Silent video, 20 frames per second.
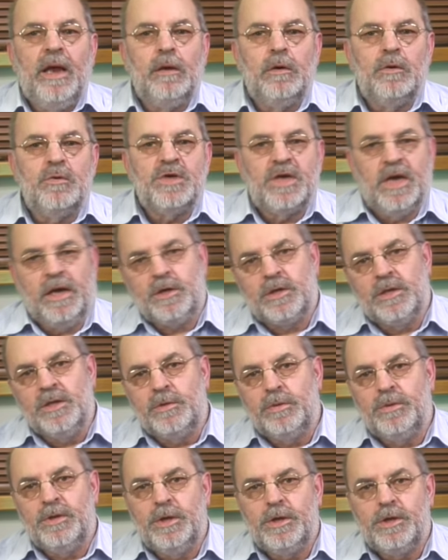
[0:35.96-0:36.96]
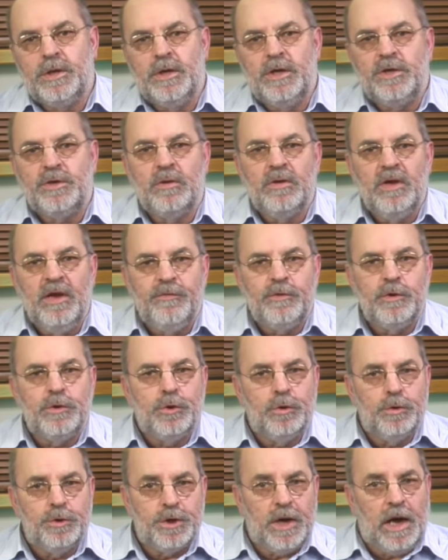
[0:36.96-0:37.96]
Anglo-Saxon tradition is to leave the
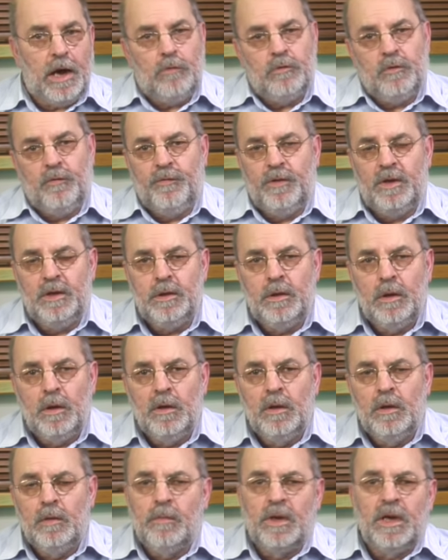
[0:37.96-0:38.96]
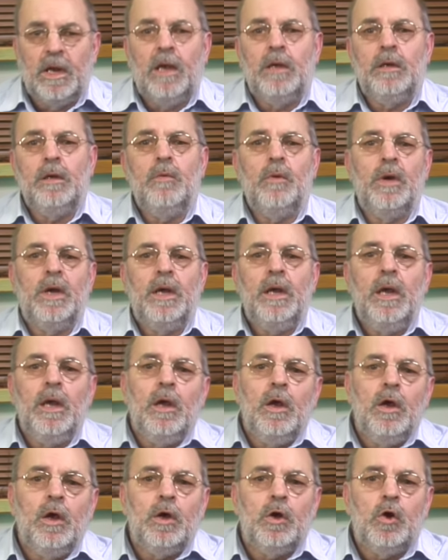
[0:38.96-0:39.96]
church out of it, but anyway,
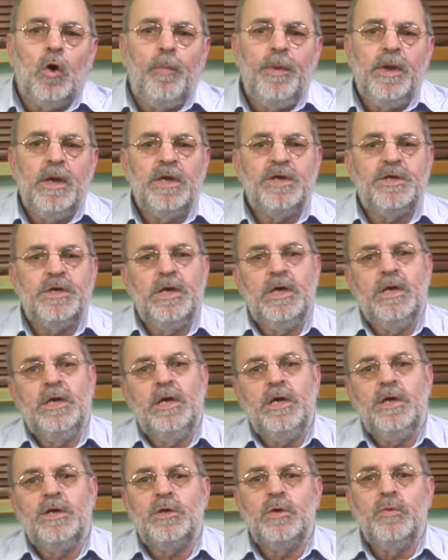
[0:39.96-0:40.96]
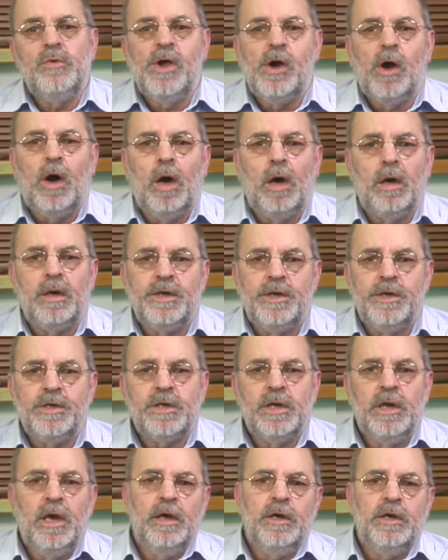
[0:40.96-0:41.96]
copying CDs to your hard
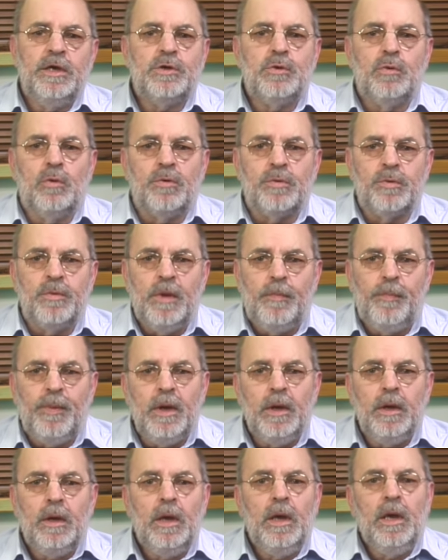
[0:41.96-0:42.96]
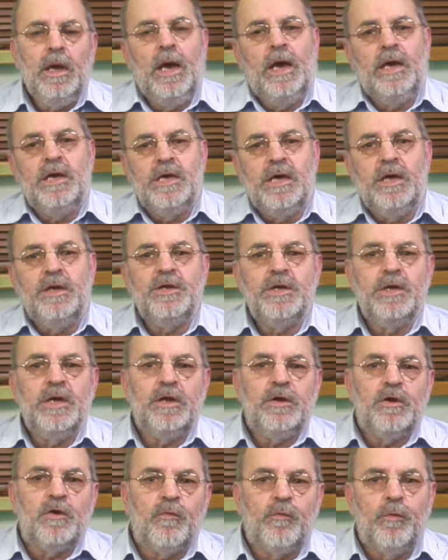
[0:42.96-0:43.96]
disk is called ripping, and the
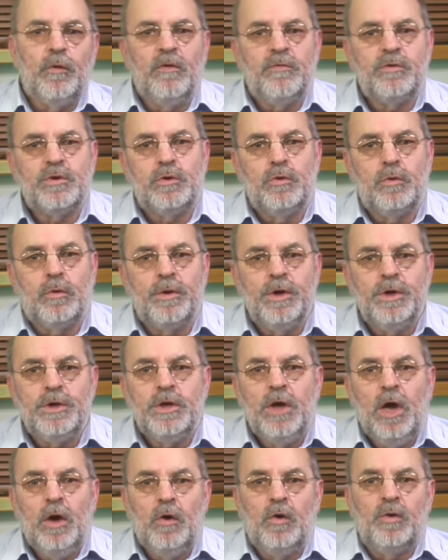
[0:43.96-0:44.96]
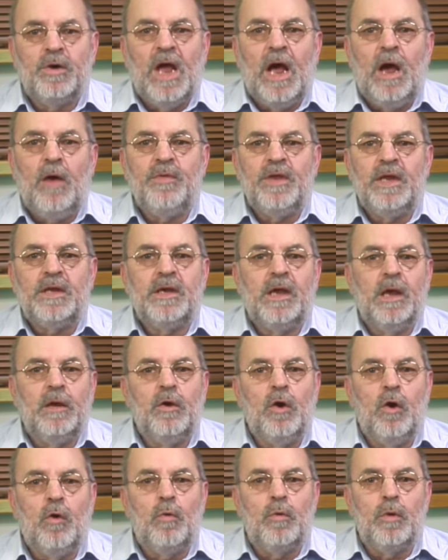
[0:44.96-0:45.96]
internet is full of stories on how that
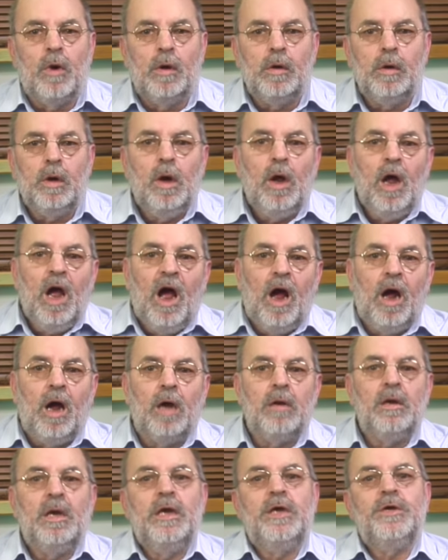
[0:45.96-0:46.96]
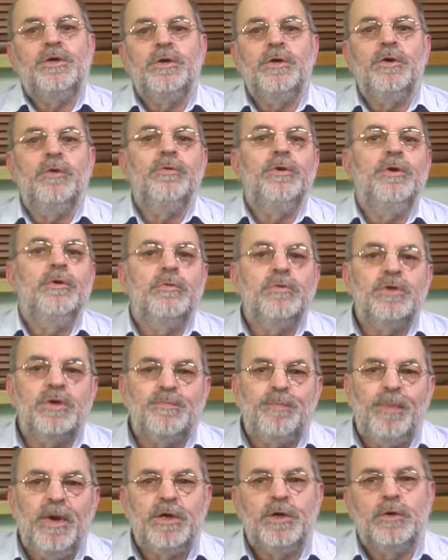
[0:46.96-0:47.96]
can go wrong, unless you use
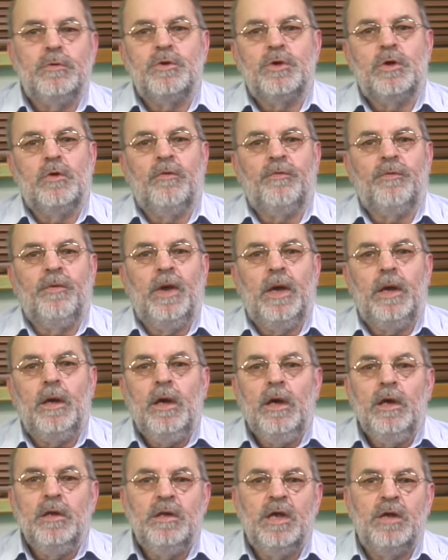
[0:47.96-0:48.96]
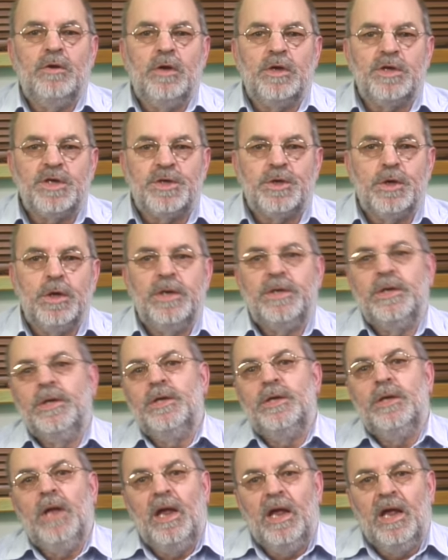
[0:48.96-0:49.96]
special software that does
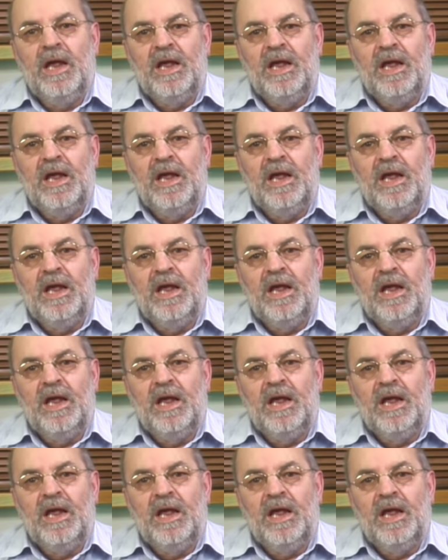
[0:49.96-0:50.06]
certain